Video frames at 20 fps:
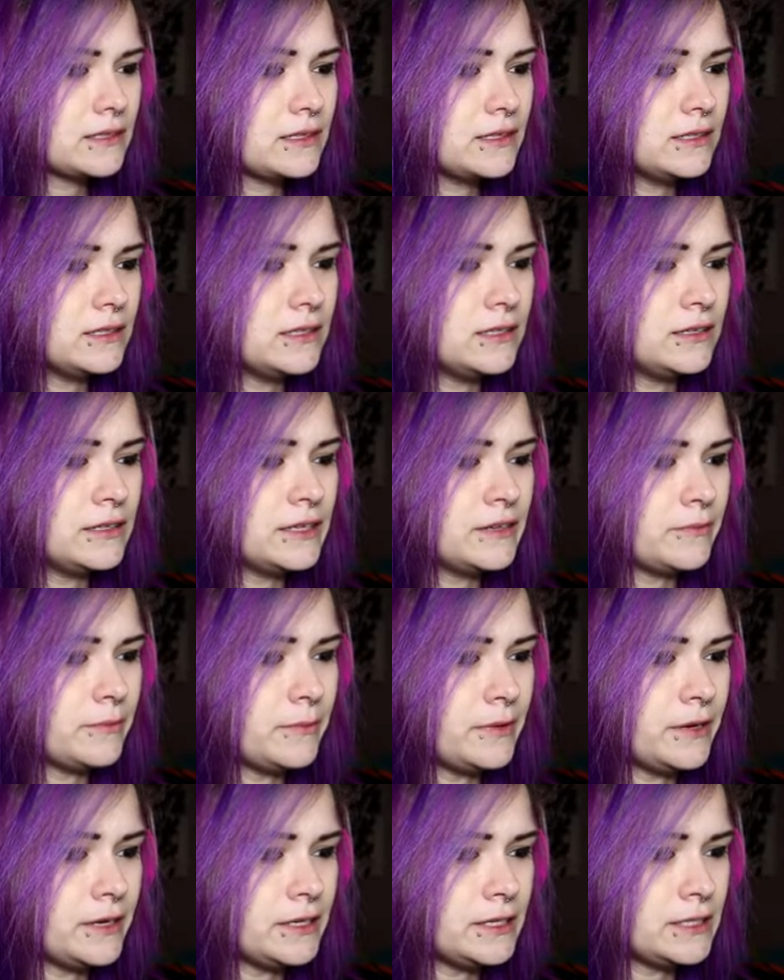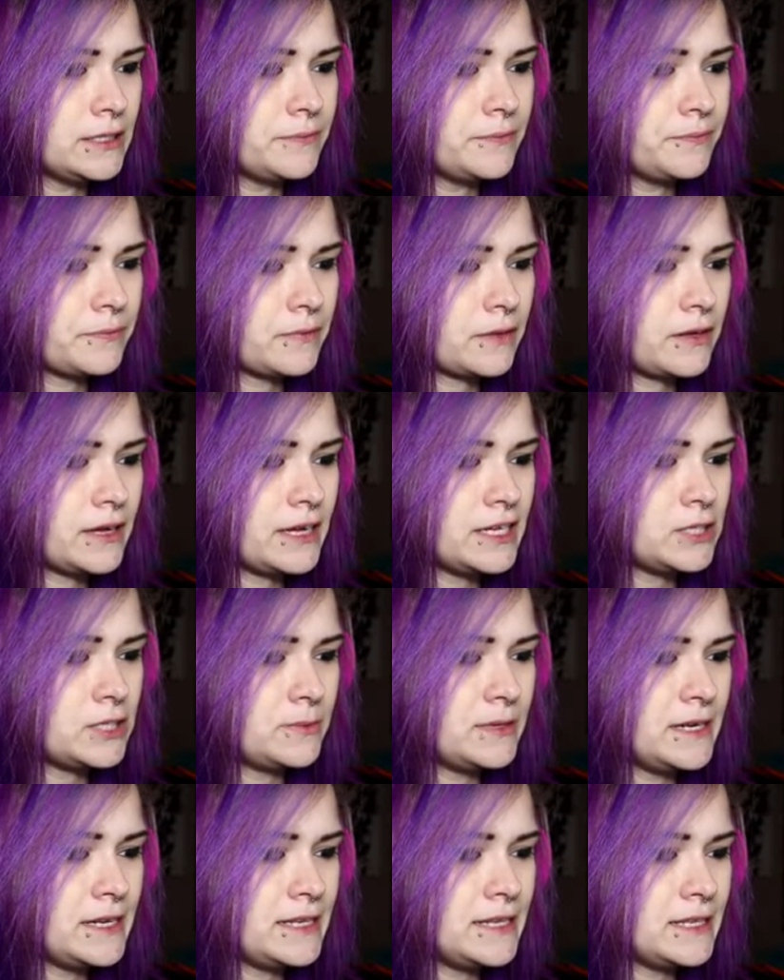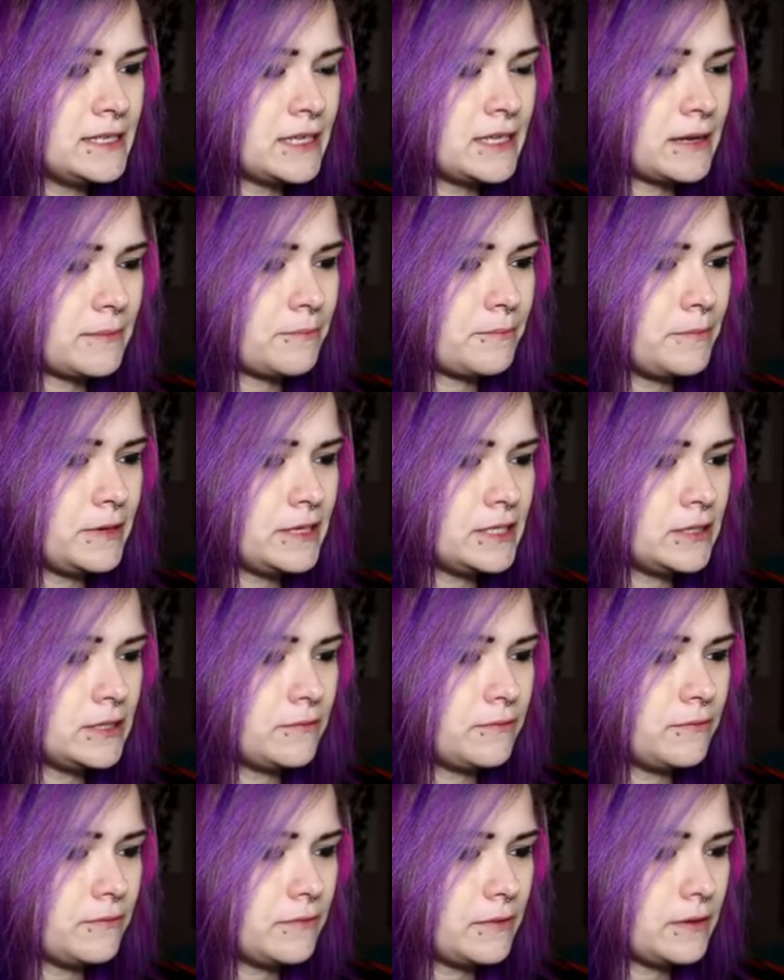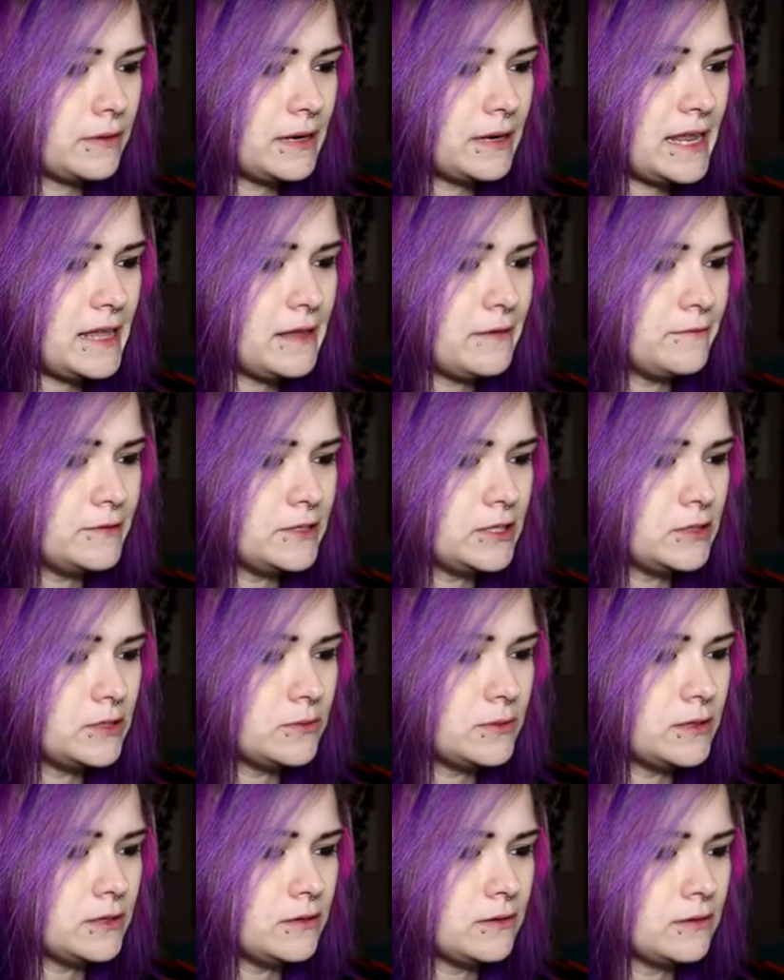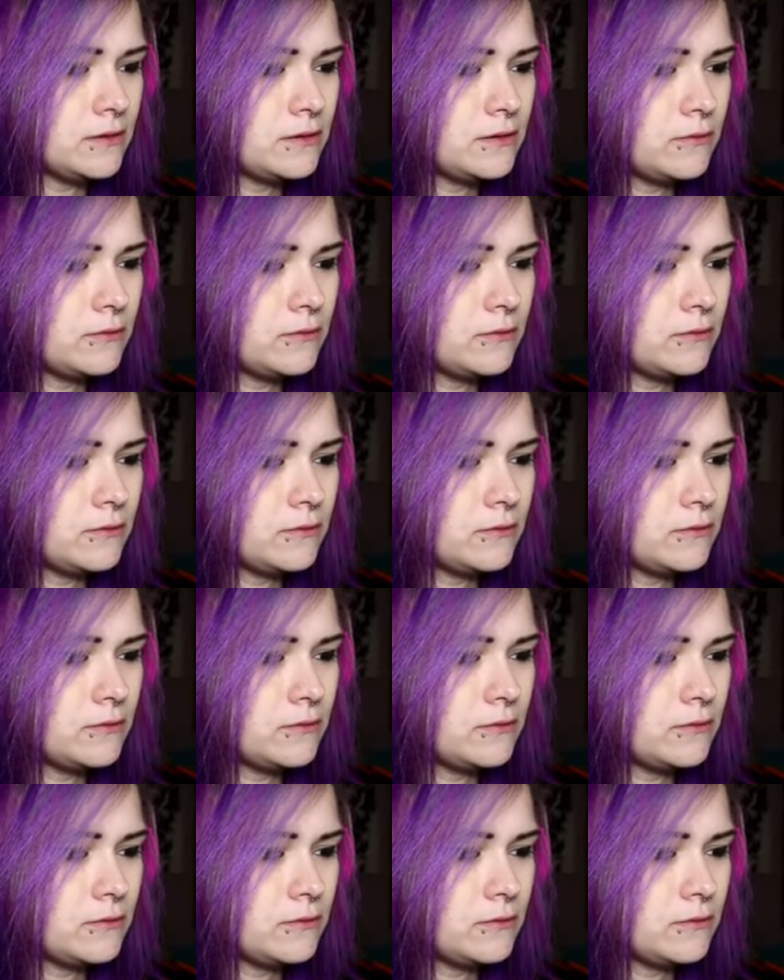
Oh, never mind. Okay, so we need these, like, bits of leaves as well.